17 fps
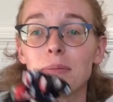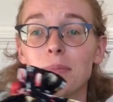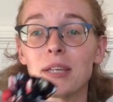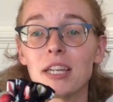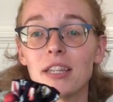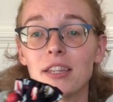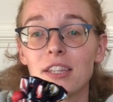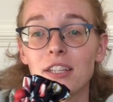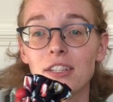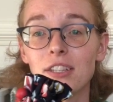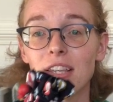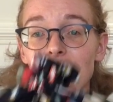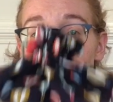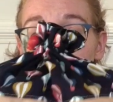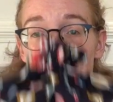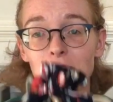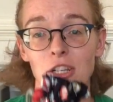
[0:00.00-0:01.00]
to me. This
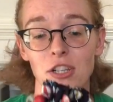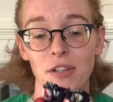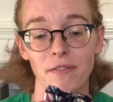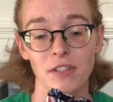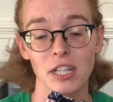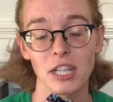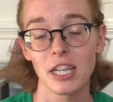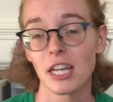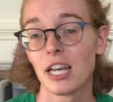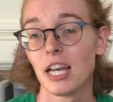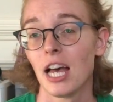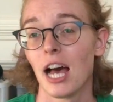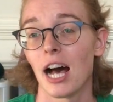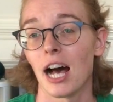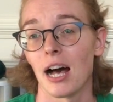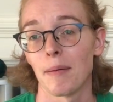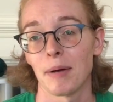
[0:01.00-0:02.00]
is my Shifty.
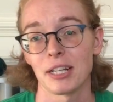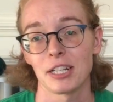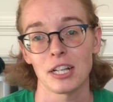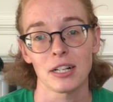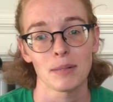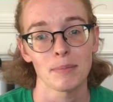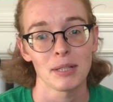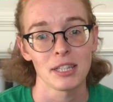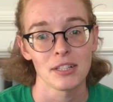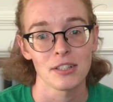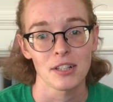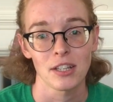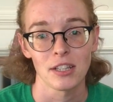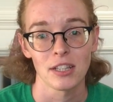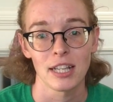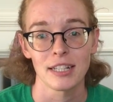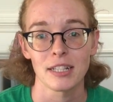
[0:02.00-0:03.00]
I talked about this
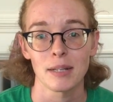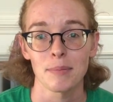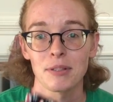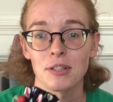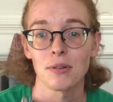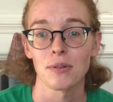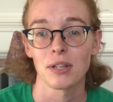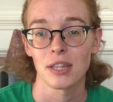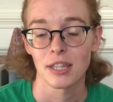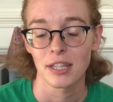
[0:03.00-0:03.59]
on the last episode.